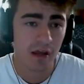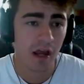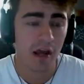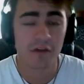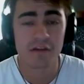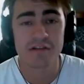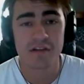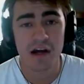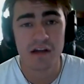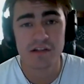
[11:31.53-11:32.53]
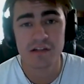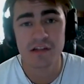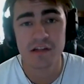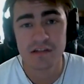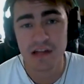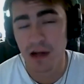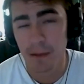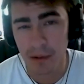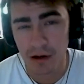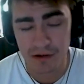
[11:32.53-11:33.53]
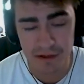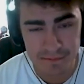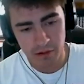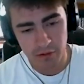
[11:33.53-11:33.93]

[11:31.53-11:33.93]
and on the side, she did date a bug.